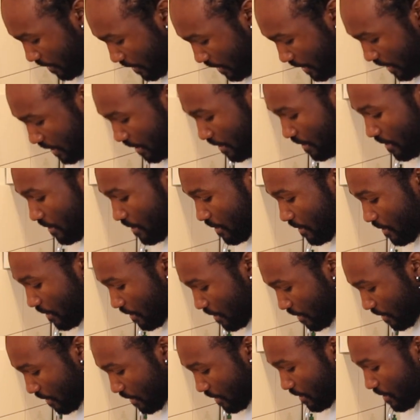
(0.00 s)
and
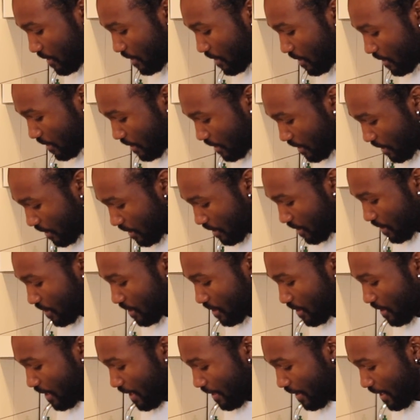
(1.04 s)

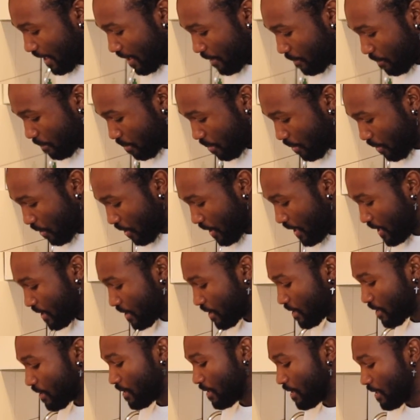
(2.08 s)
at that
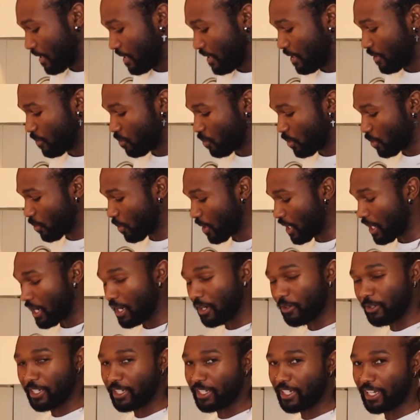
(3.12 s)
point we were
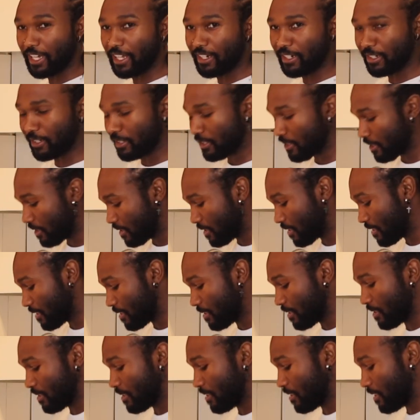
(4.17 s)
out in Canada,
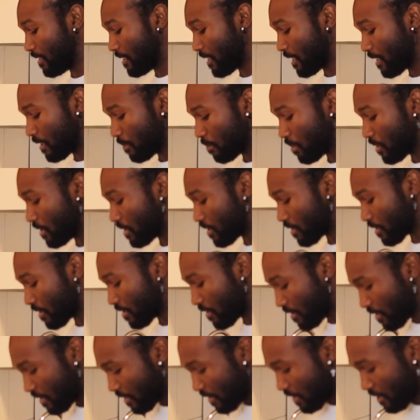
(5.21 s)
in
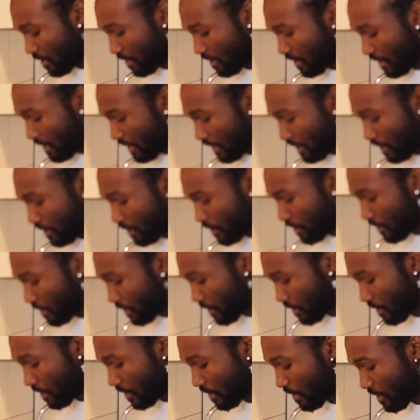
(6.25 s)
Alberta, and
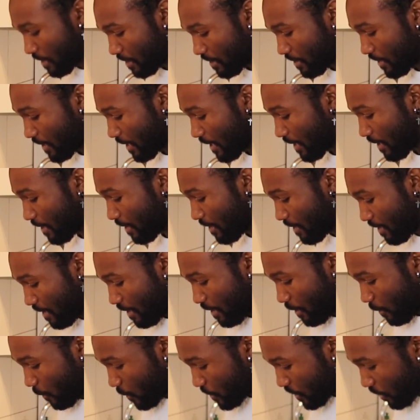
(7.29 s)
yeah,
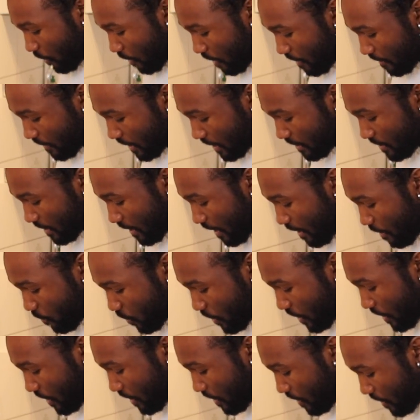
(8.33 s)
it was around that time
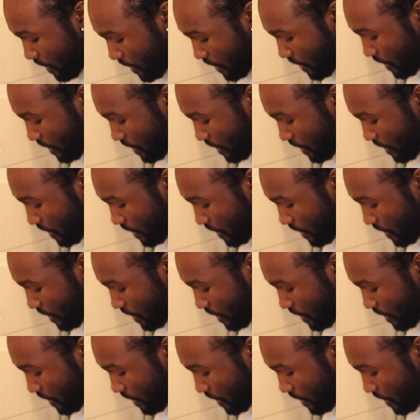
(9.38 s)
where